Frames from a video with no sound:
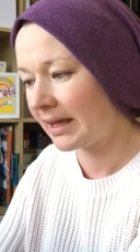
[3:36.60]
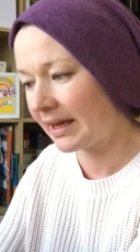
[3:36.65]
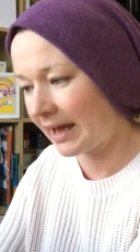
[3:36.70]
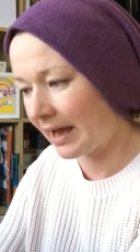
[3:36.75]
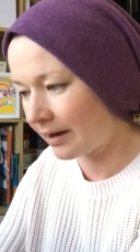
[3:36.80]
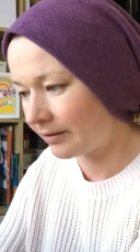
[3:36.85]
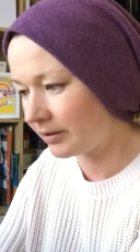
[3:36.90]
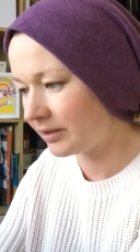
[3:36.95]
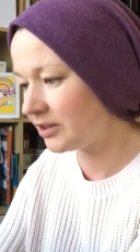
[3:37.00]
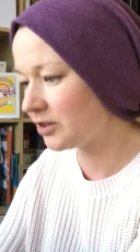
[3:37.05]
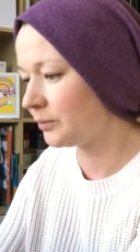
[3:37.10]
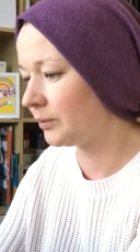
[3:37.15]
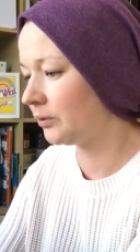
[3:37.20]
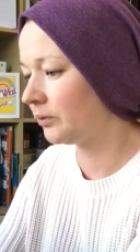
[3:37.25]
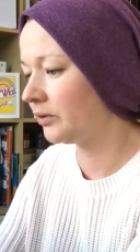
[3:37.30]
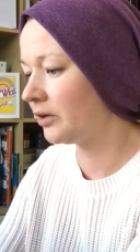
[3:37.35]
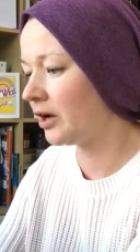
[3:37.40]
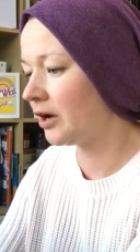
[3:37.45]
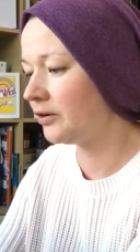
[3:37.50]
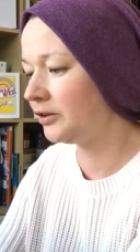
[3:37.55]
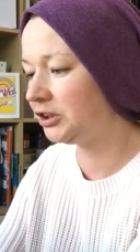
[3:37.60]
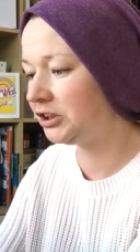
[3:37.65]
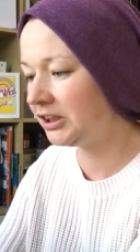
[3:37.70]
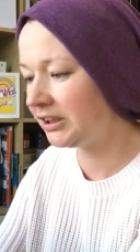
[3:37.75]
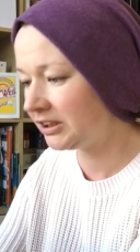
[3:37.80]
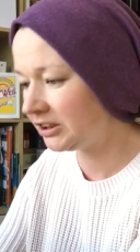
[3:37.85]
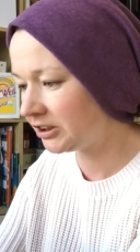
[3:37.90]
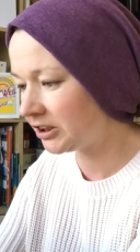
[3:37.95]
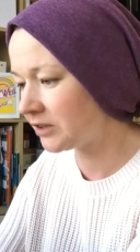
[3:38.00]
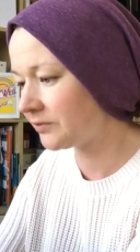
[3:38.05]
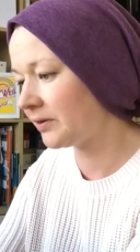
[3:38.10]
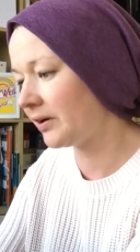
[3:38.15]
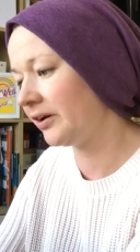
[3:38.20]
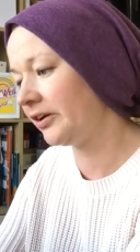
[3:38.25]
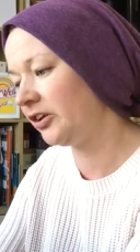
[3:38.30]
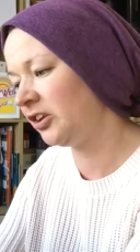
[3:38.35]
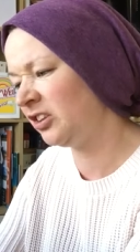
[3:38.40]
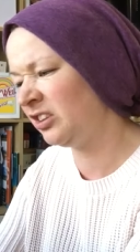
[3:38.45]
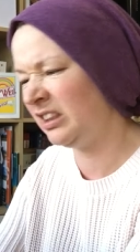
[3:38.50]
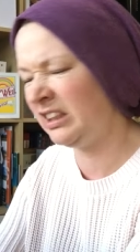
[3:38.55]
Carrots, we all know. Ginger's
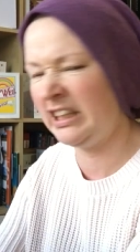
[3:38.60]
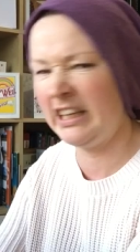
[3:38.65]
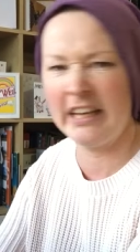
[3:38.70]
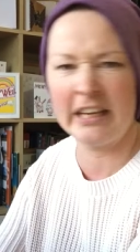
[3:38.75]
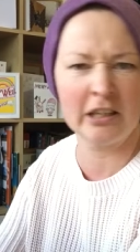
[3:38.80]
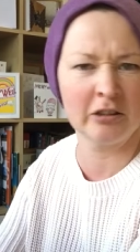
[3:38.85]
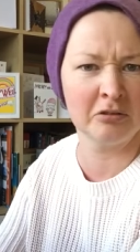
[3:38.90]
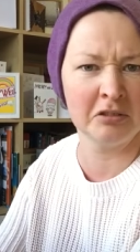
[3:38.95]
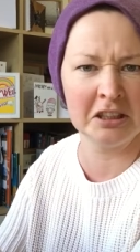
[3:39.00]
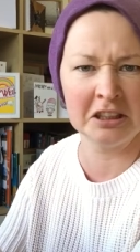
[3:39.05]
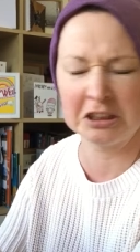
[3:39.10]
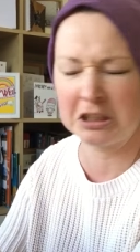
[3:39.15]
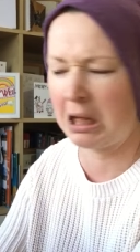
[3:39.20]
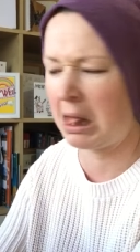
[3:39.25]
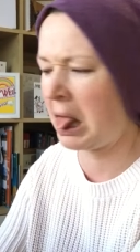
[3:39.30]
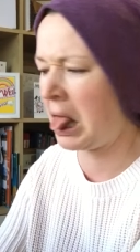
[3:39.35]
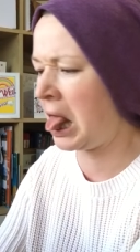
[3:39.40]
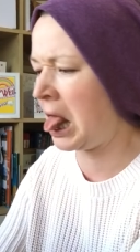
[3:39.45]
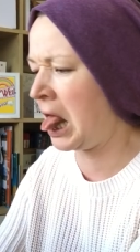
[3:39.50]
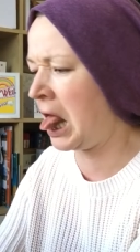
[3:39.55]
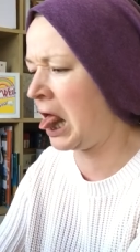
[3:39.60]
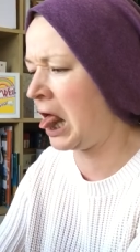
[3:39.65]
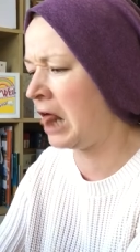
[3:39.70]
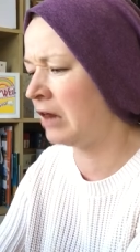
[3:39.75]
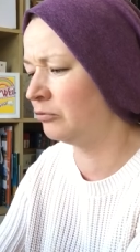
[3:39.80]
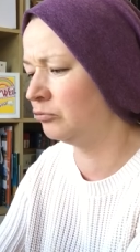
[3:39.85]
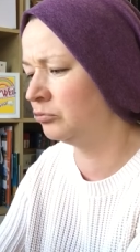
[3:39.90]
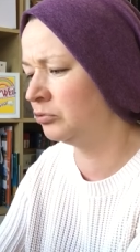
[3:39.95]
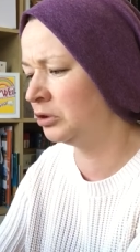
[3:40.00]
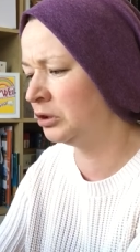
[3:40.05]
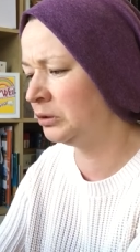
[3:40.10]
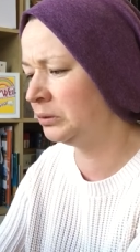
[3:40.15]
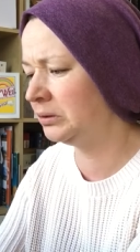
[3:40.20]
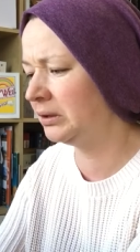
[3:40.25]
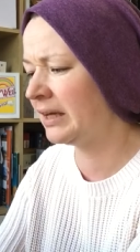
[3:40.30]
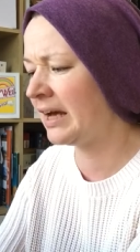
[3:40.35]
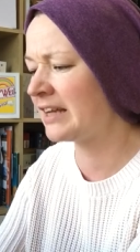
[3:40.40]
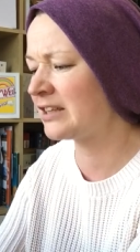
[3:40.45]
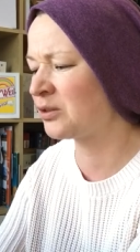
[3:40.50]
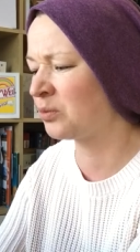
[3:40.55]
very good. Licorice, uh, root.
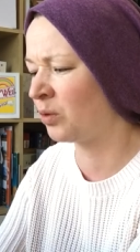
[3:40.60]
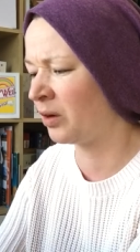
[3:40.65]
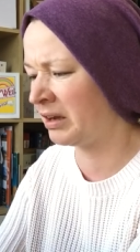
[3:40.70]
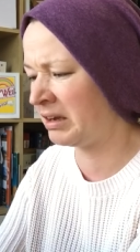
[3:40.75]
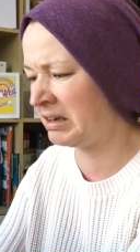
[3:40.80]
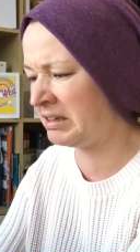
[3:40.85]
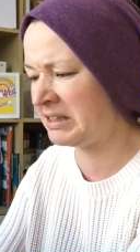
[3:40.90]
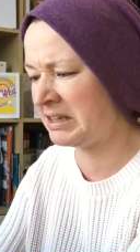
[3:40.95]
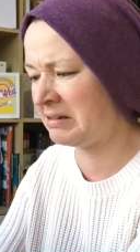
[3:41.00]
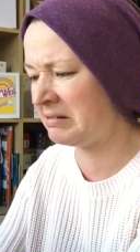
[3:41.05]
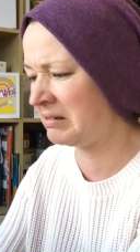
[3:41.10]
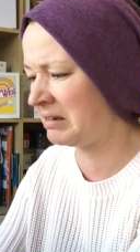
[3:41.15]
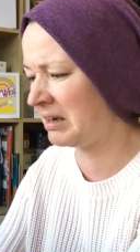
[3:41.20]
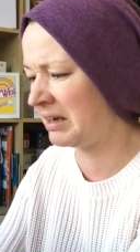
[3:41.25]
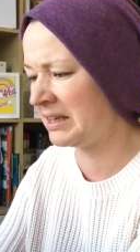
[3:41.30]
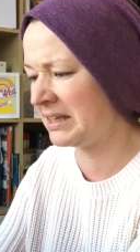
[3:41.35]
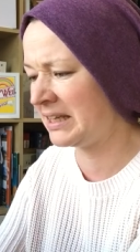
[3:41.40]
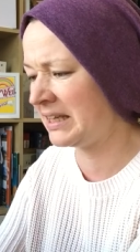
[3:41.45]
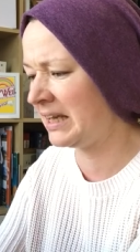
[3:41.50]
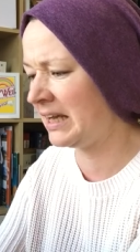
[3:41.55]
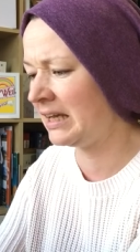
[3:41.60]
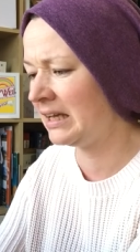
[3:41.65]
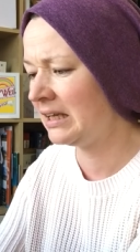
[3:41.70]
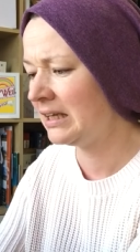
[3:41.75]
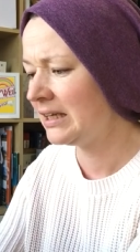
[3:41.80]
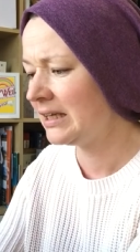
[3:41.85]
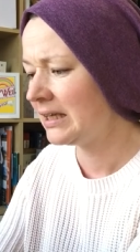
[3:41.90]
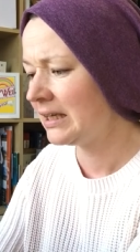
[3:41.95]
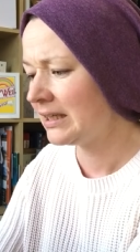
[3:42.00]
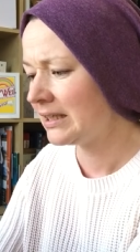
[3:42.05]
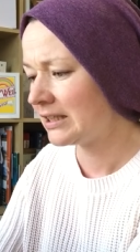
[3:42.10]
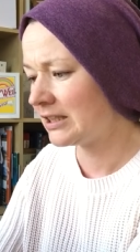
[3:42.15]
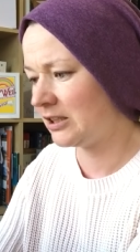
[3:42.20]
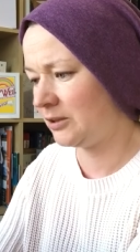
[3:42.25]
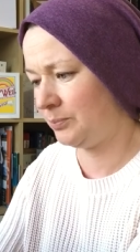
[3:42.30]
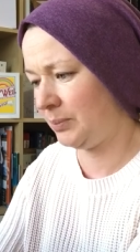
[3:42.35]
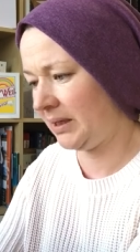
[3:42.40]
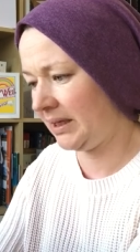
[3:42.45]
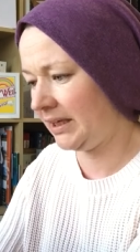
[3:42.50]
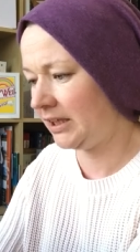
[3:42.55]
That's why I don't like it.
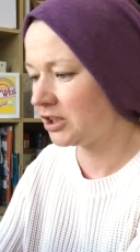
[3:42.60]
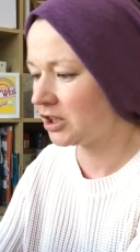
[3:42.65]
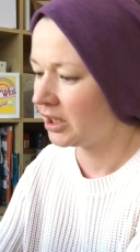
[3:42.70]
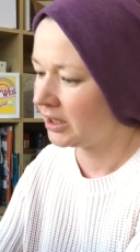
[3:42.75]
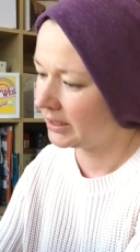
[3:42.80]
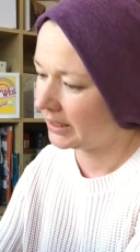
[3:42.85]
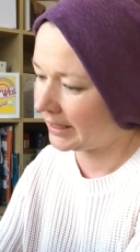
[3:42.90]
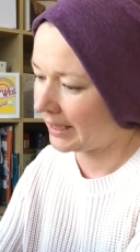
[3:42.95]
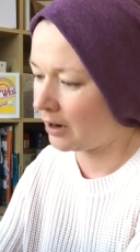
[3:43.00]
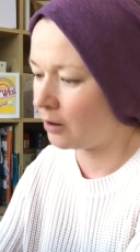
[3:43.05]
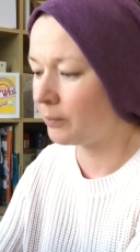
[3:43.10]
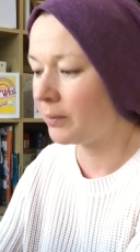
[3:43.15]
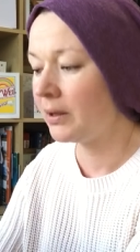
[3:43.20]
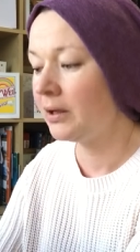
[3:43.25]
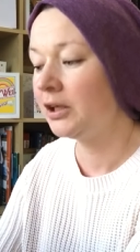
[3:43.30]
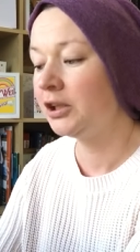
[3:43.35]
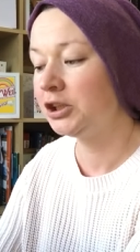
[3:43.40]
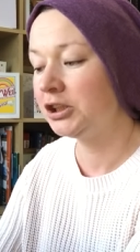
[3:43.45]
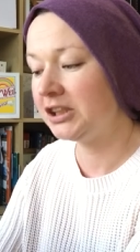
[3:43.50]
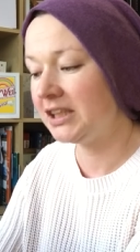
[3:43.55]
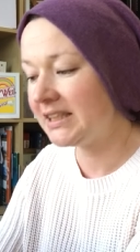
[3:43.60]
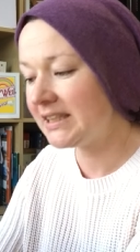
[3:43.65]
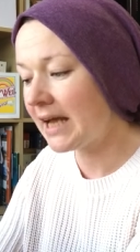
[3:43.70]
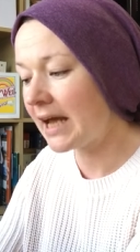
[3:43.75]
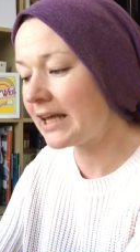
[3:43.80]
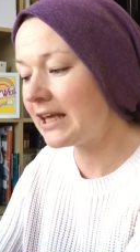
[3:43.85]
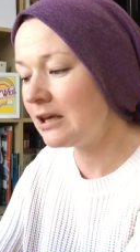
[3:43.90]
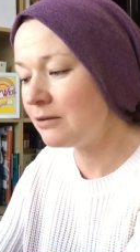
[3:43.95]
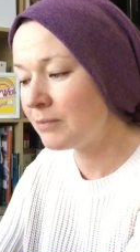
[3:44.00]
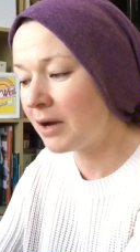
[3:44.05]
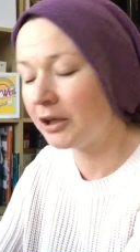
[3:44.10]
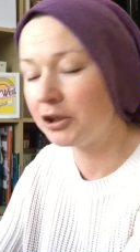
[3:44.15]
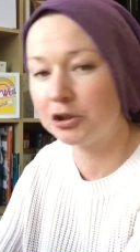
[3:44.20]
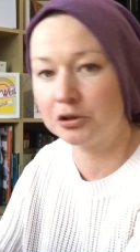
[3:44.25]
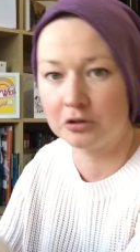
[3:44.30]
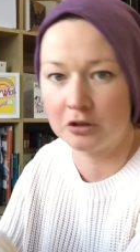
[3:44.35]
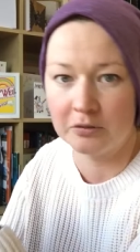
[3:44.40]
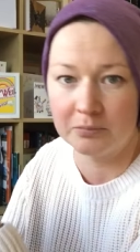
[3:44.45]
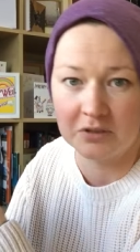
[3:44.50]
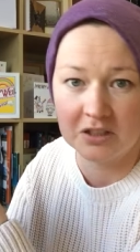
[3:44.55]
Spinach, kelp, shiitake
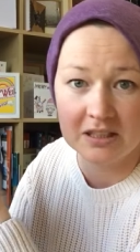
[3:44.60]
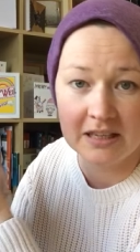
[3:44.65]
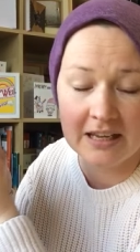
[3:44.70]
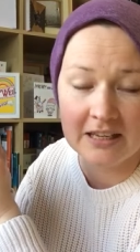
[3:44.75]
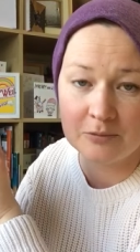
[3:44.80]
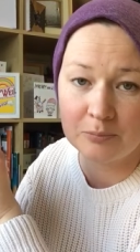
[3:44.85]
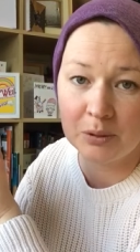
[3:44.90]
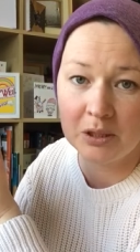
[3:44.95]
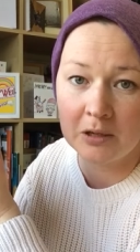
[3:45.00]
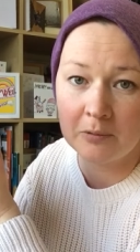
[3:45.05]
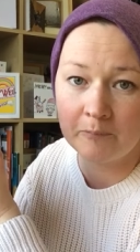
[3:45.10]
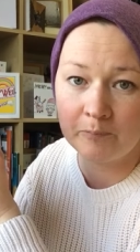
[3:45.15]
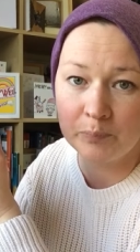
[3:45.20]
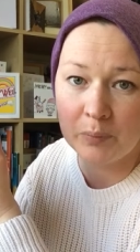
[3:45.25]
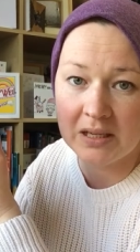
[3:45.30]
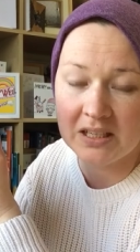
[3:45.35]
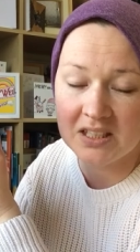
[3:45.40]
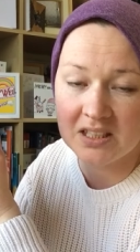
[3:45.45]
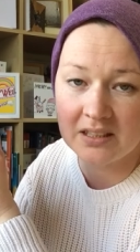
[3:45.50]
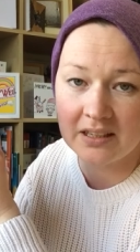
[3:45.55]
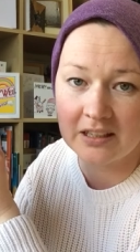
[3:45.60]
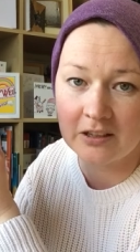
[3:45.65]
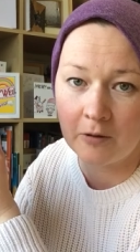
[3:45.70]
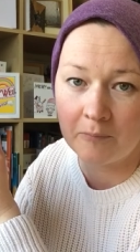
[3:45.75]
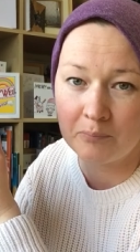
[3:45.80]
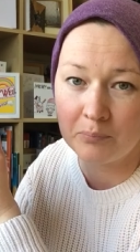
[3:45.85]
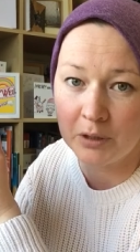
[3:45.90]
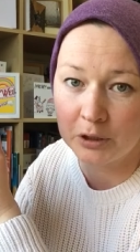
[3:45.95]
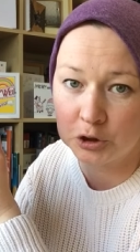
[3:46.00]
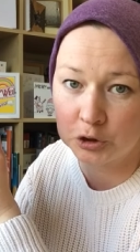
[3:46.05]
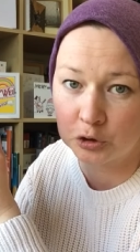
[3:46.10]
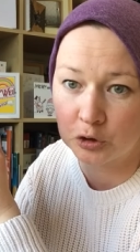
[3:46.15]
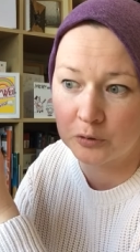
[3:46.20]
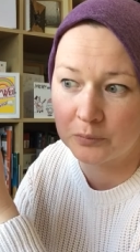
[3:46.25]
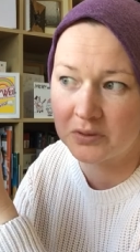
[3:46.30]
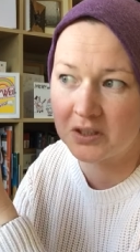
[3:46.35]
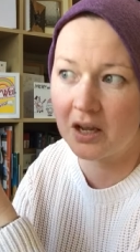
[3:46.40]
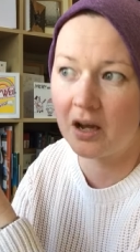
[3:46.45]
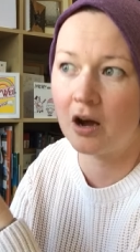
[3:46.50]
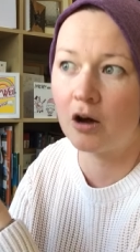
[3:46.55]
mushrooms. There's been a big study on
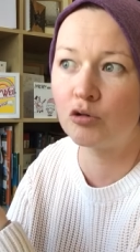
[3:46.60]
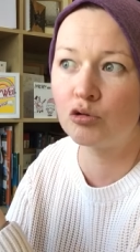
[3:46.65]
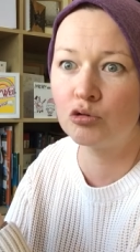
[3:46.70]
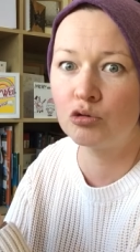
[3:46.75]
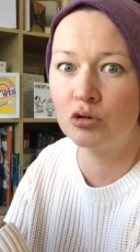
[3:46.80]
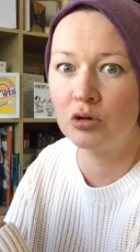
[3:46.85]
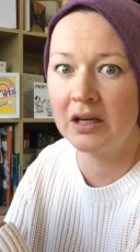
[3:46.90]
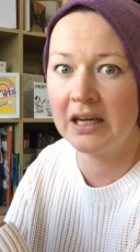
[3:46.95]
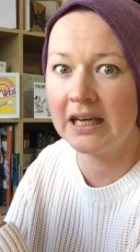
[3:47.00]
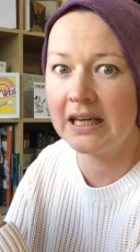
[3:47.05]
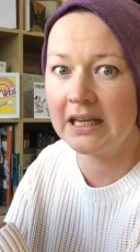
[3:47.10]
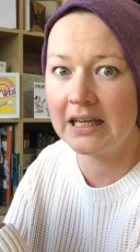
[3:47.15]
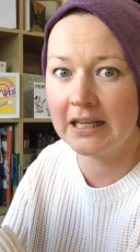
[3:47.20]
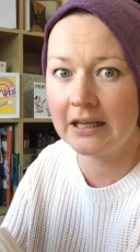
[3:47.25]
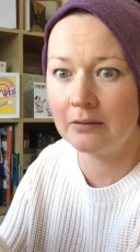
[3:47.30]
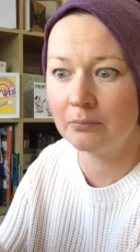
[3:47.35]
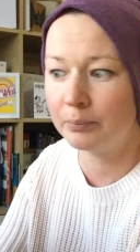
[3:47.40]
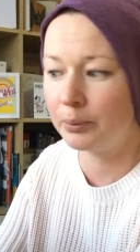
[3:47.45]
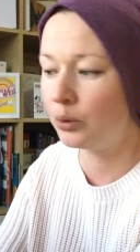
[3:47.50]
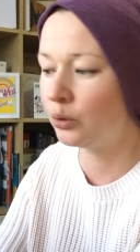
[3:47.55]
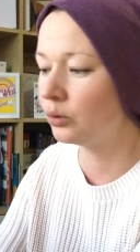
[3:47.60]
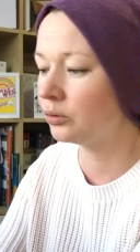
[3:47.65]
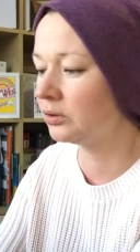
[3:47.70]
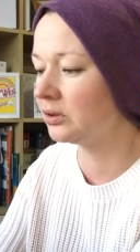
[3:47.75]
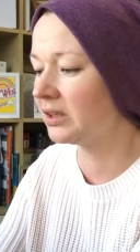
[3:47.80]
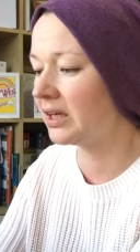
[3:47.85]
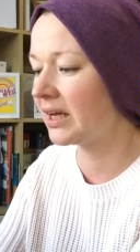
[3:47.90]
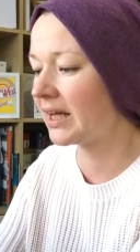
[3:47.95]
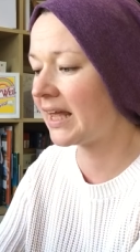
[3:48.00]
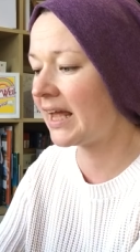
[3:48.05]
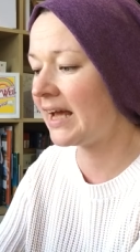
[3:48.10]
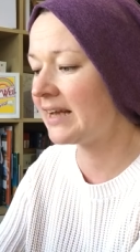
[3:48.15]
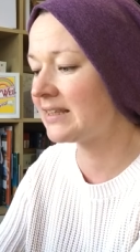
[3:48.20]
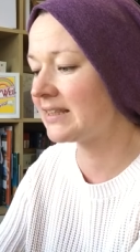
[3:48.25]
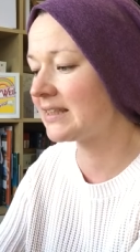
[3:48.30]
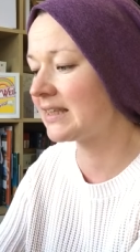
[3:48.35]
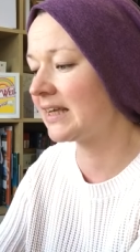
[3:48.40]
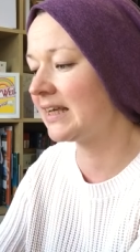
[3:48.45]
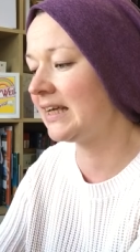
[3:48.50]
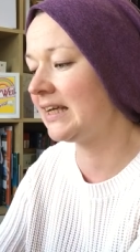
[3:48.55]
mushrooms are really important at
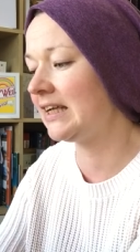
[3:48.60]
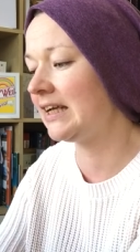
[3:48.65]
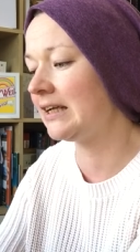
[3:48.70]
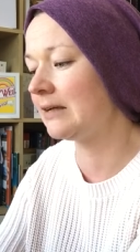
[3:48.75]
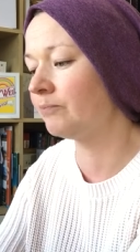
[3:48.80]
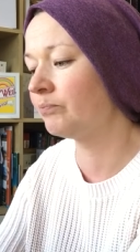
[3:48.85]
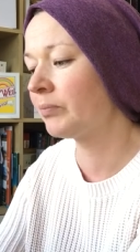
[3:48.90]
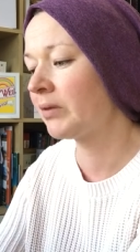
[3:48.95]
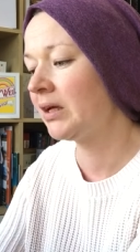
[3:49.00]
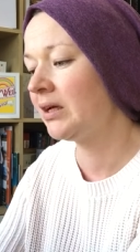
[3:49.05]
cancer killing.